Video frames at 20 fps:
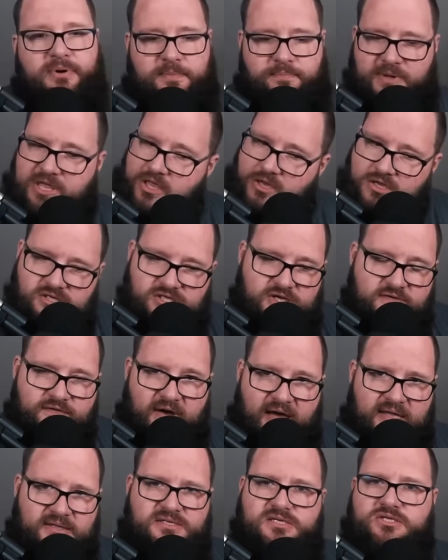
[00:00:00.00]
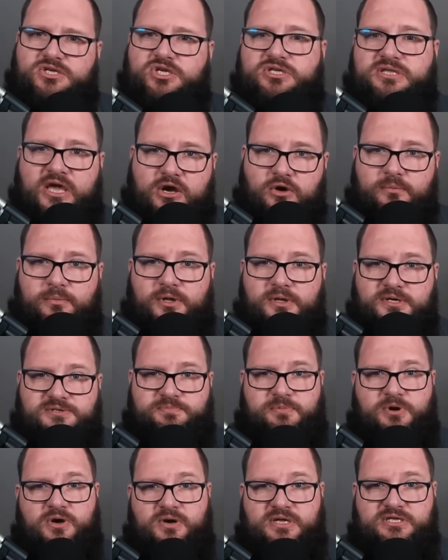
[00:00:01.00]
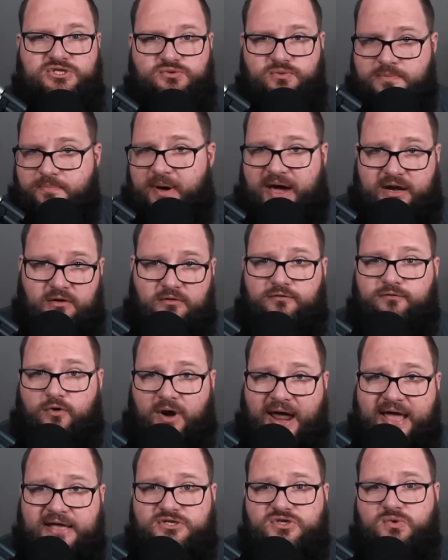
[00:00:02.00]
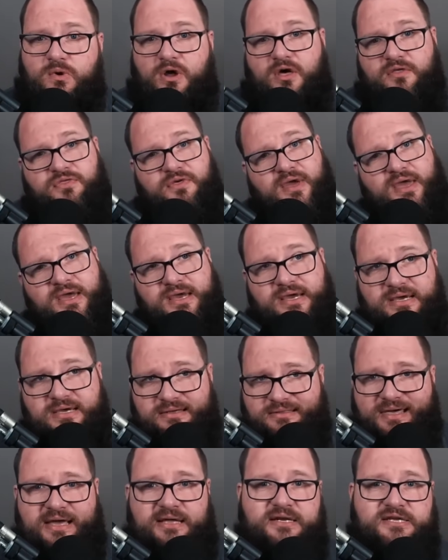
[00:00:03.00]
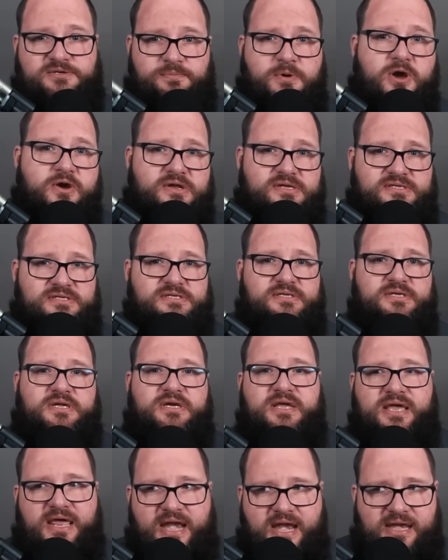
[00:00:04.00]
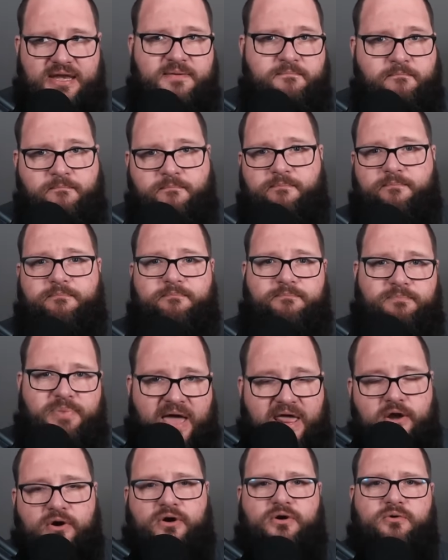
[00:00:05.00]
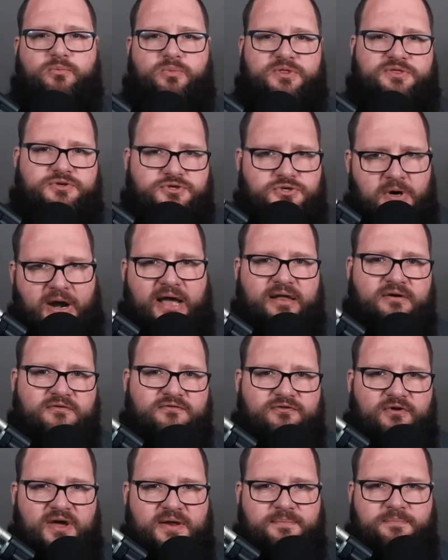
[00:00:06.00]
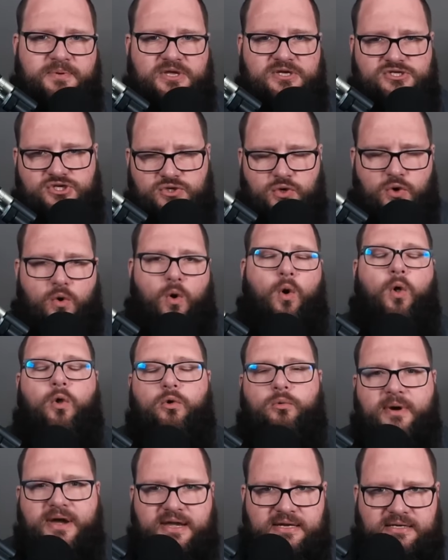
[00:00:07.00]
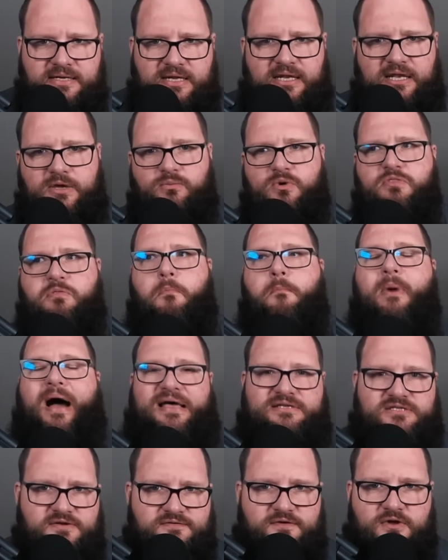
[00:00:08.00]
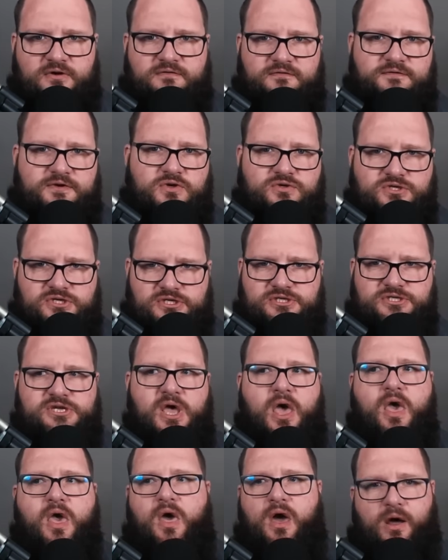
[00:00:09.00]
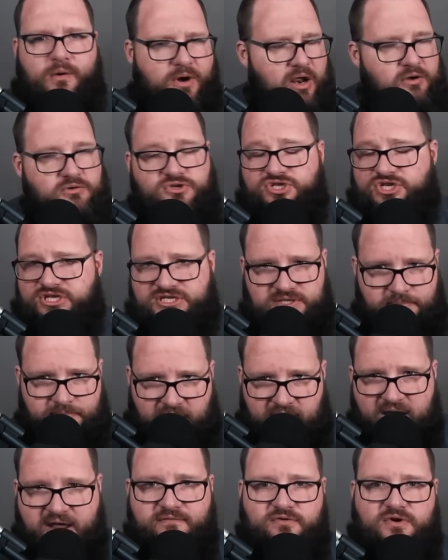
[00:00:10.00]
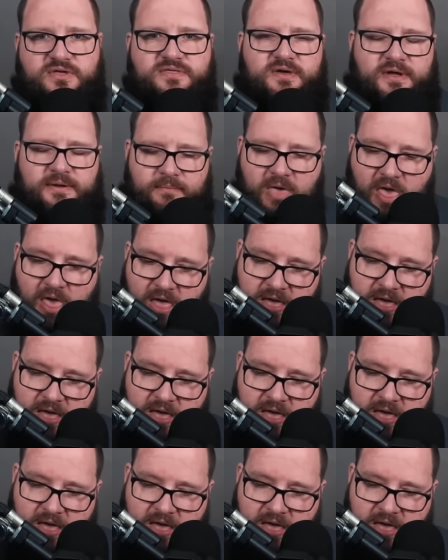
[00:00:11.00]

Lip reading: but because you've had such a terrible experience with Battle for Azeroth, that experience isn't going to get any better with Dragonflight, because you're already dealing with massive confusions around just about everything.